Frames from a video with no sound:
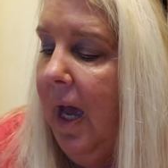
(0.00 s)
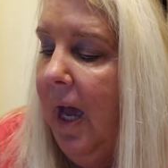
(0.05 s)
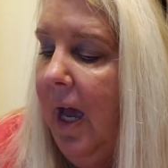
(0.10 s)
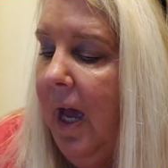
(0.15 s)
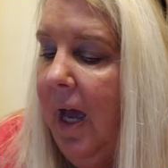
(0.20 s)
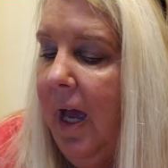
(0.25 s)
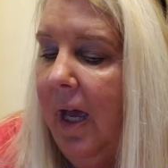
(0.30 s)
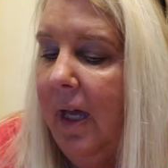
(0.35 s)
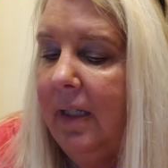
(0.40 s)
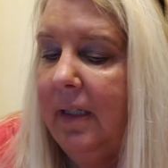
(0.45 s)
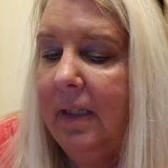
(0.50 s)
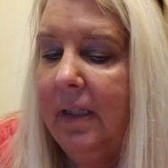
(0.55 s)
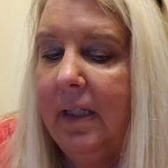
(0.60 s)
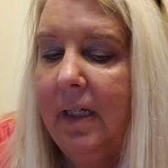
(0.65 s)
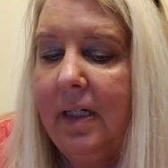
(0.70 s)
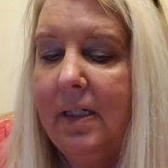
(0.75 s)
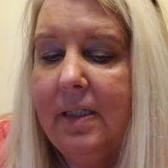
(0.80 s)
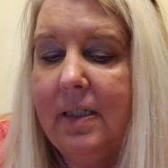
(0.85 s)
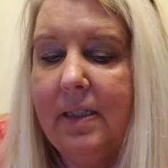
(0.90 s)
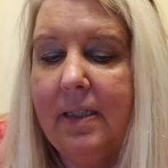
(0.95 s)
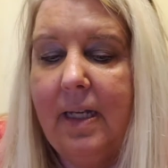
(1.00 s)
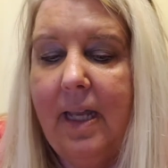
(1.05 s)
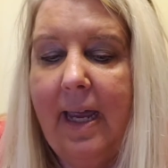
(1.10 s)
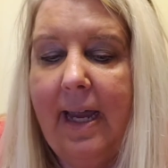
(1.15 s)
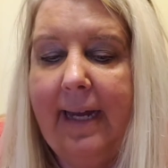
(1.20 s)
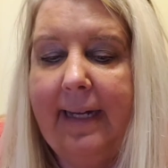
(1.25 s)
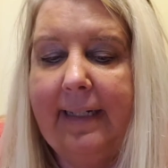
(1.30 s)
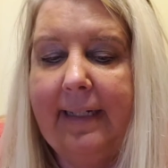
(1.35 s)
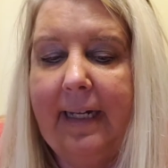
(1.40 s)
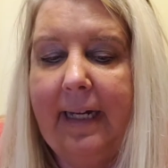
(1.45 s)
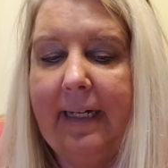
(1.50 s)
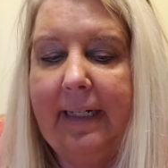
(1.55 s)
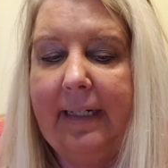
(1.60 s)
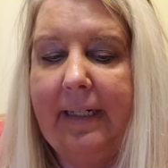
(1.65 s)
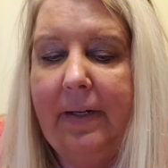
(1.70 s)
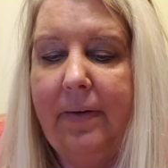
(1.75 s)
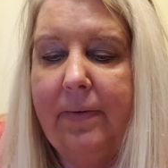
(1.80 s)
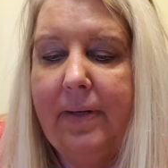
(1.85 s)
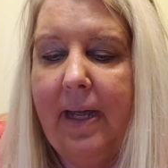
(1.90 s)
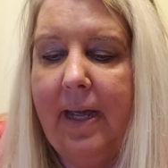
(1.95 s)
Looks like
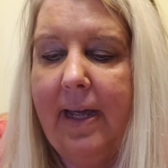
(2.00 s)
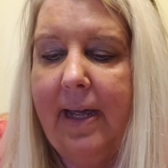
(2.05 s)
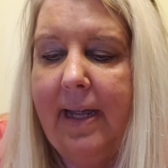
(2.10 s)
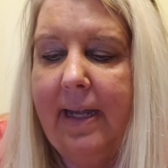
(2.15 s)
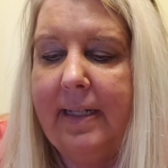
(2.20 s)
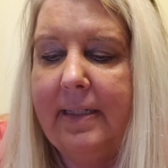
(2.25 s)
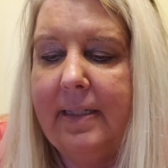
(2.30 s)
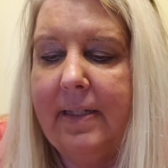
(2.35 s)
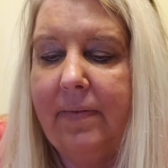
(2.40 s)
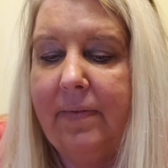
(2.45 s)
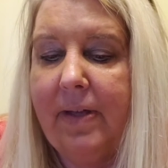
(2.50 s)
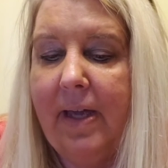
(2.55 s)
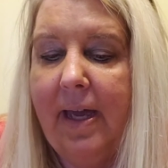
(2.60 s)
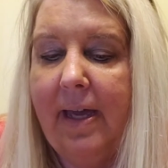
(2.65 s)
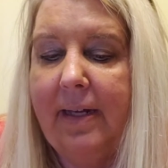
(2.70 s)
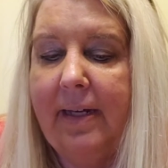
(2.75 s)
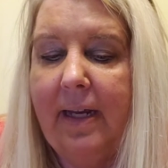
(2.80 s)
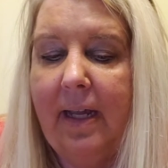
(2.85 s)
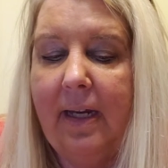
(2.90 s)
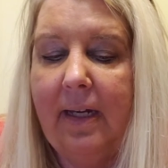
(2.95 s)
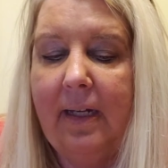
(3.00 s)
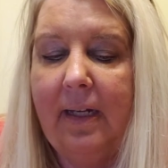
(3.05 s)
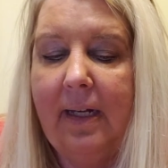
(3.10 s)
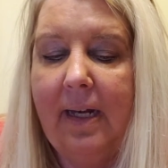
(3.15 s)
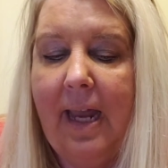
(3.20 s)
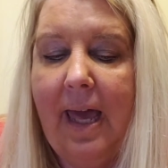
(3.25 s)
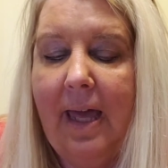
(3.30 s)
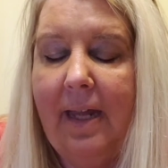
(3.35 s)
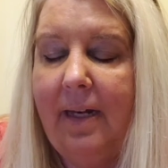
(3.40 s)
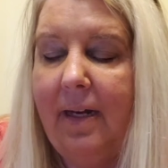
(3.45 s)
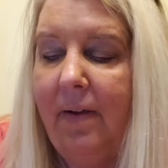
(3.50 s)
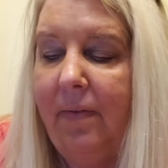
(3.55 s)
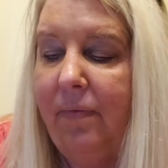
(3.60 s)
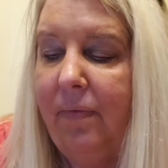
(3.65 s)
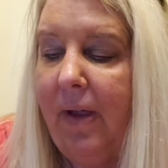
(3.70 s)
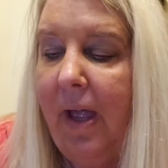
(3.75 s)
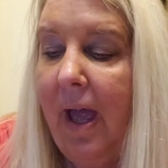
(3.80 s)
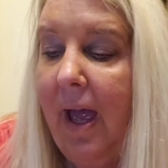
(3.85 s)
you guys have got a lot of